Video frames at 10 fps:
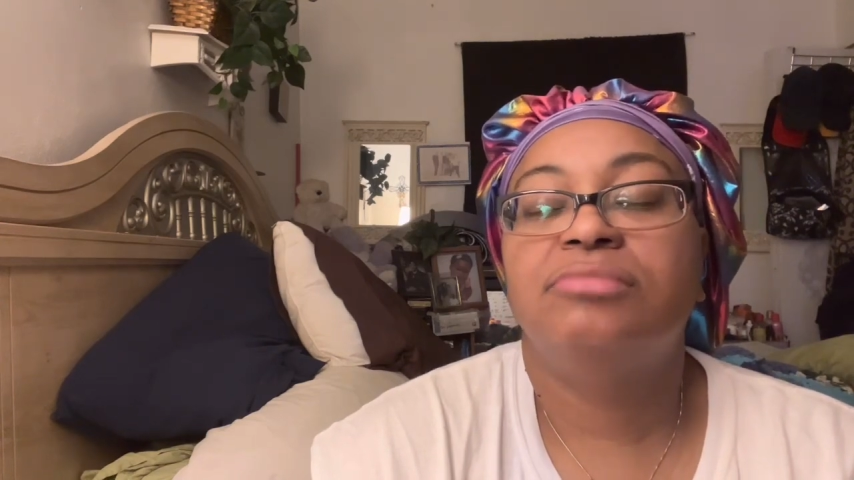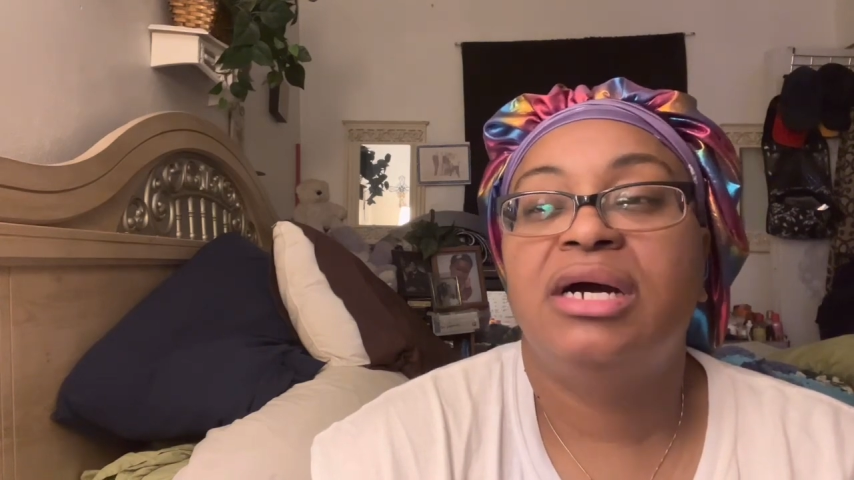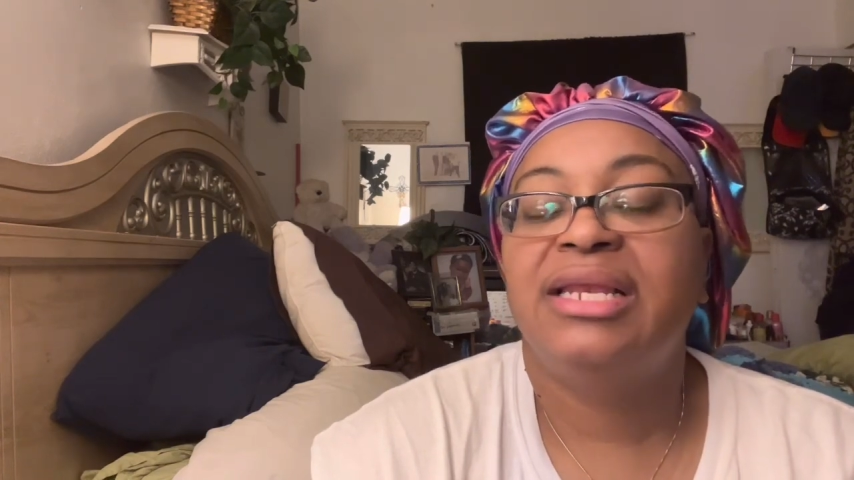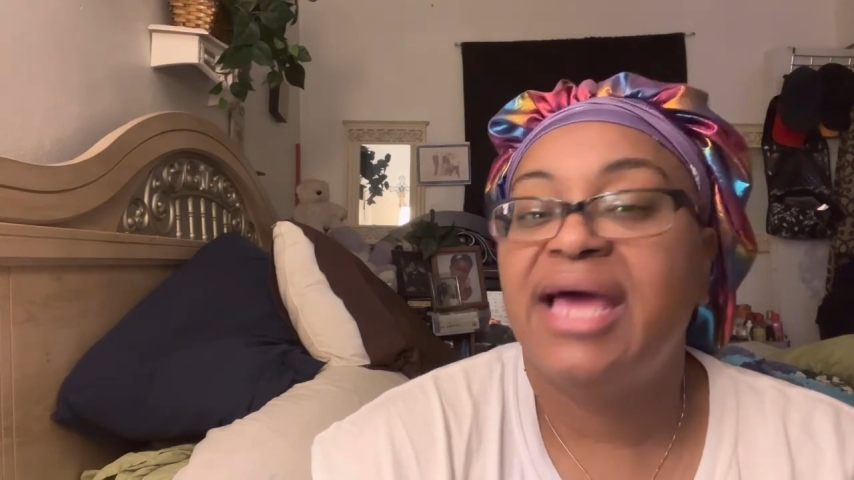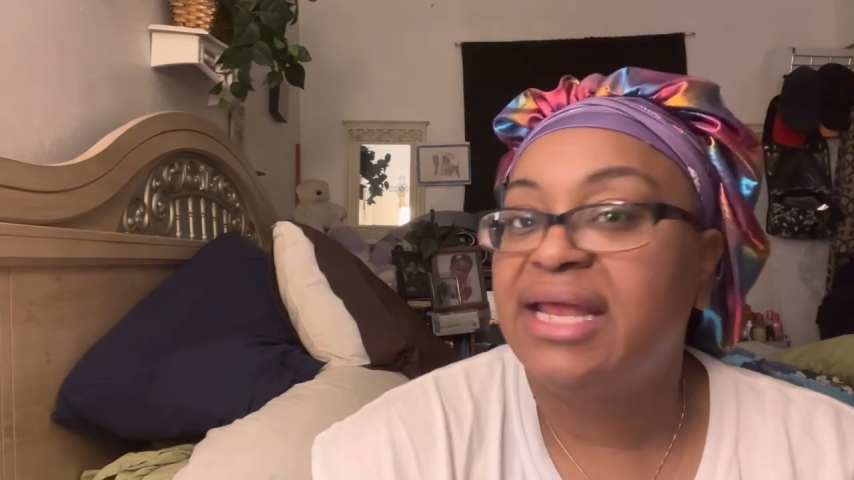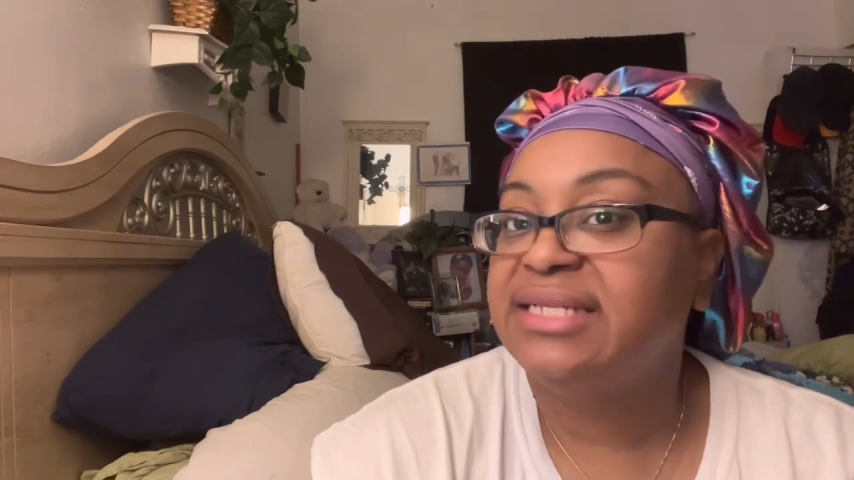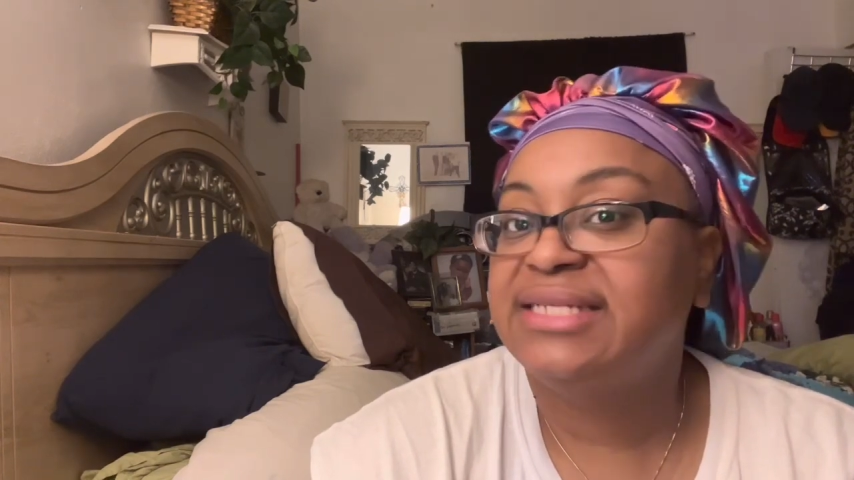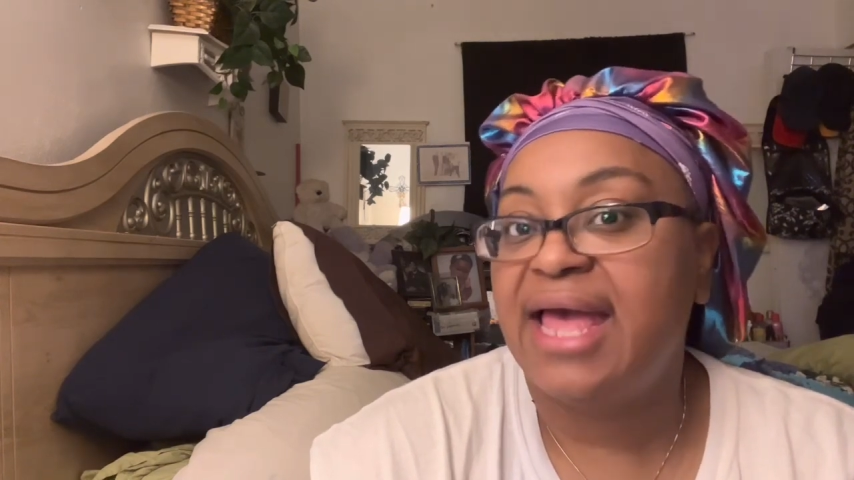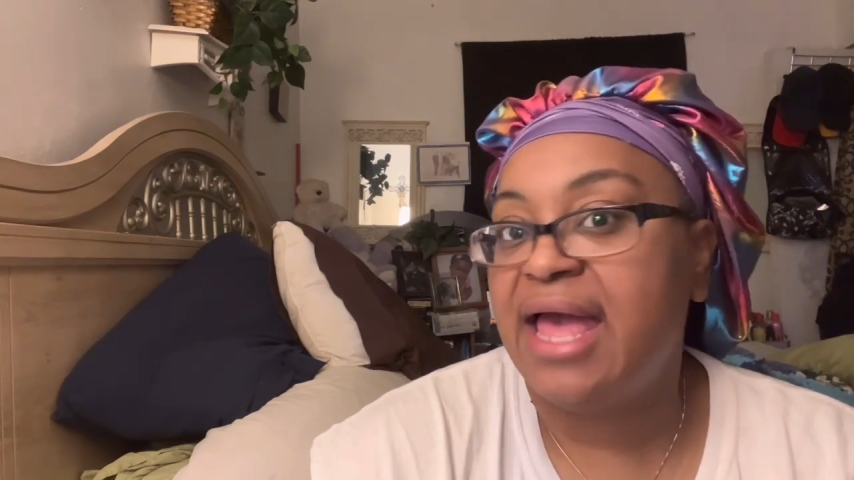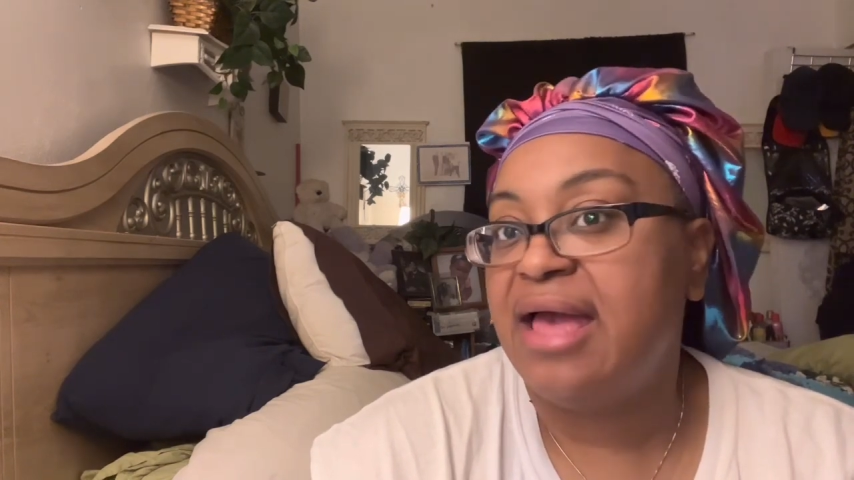a lot of
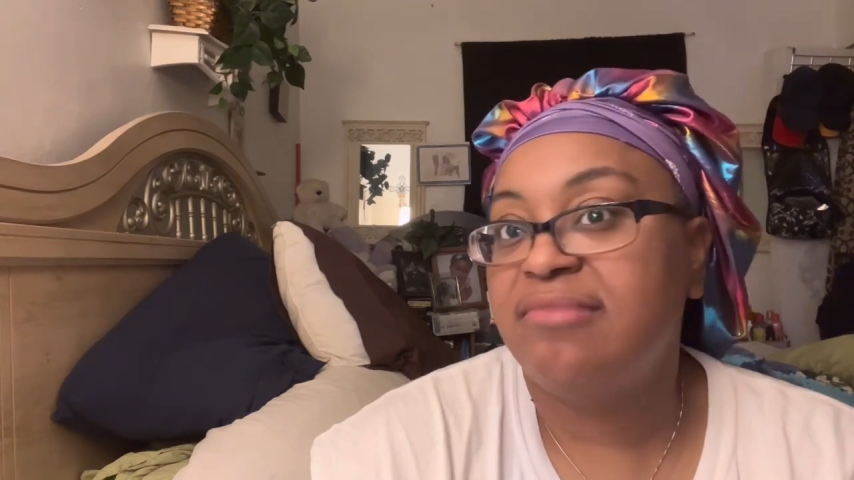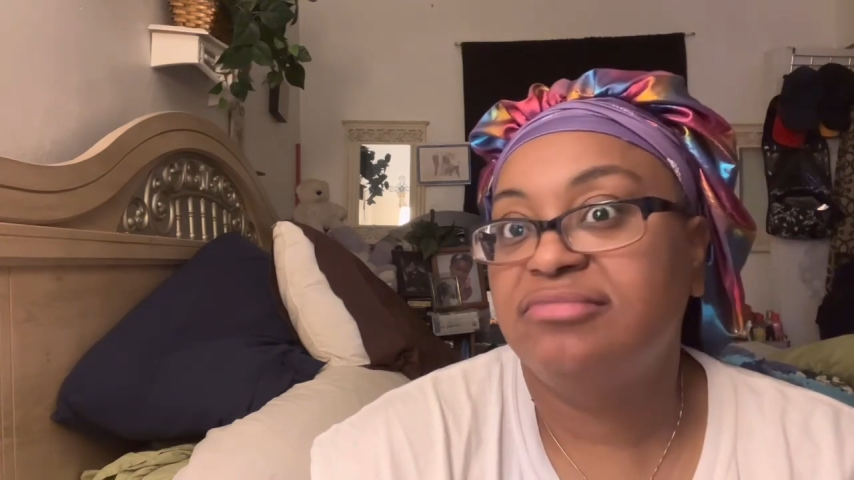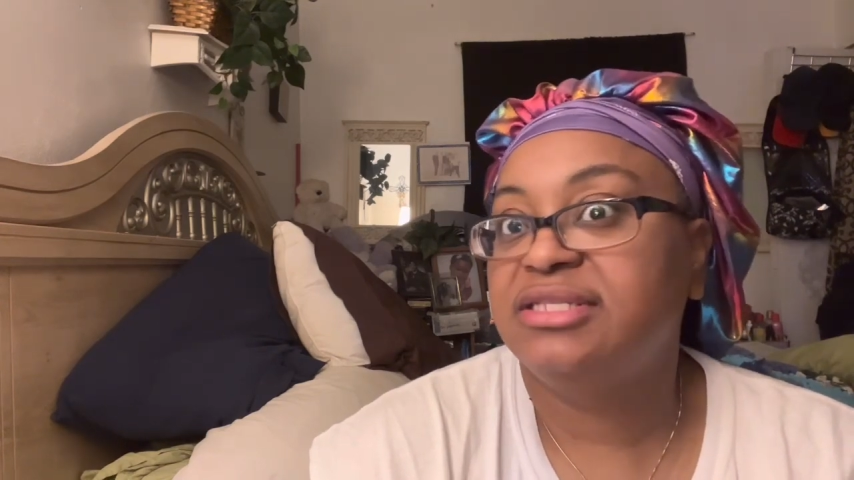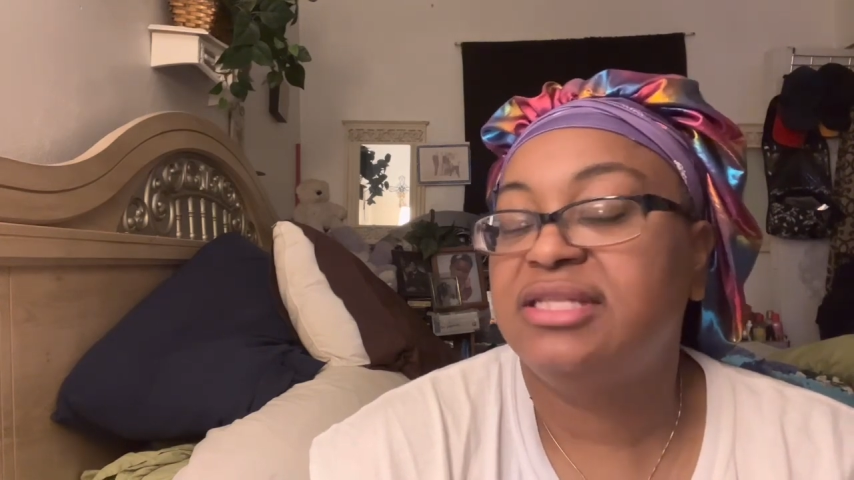times